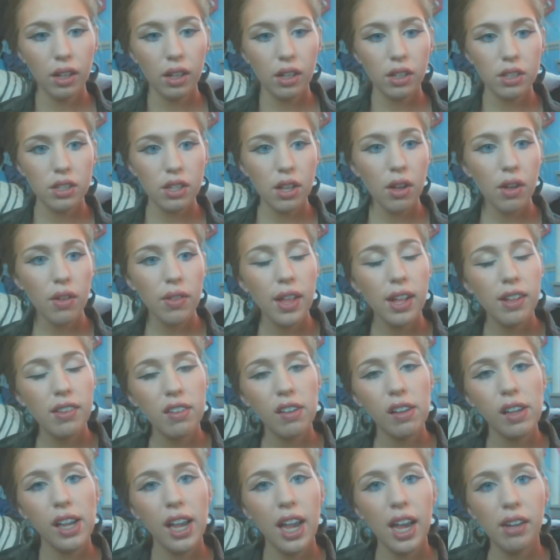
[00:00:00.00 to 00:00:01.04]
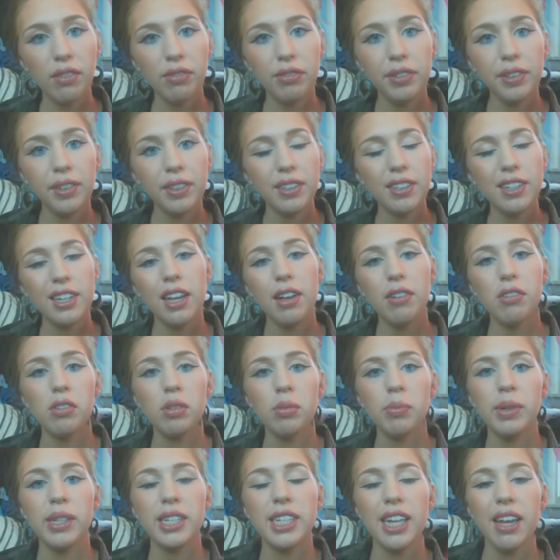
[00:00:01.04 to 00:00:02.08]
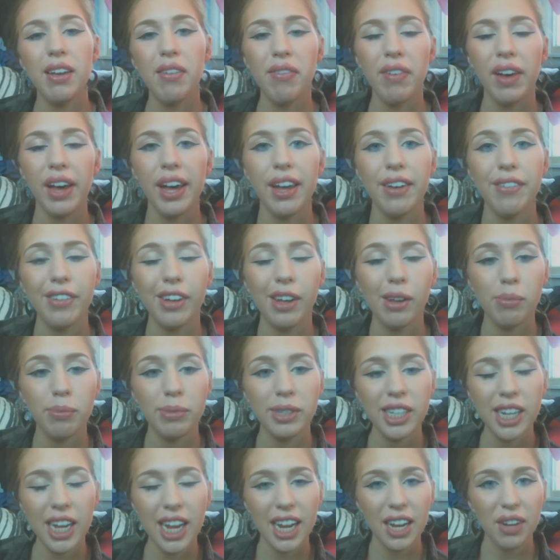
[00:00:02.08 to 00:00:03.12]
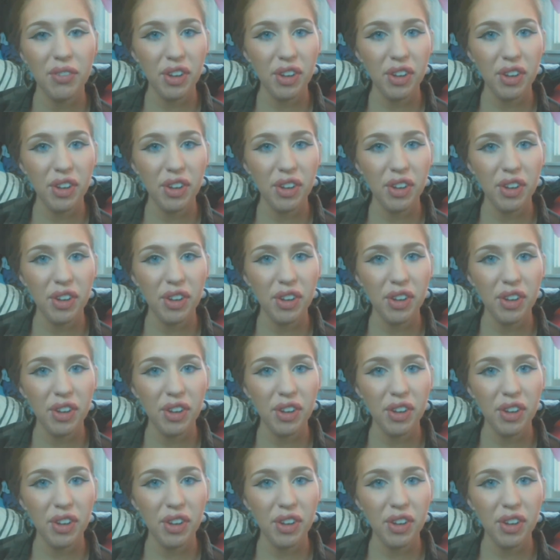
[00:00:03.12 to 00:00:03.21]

So that's all I have for you today with my day five update.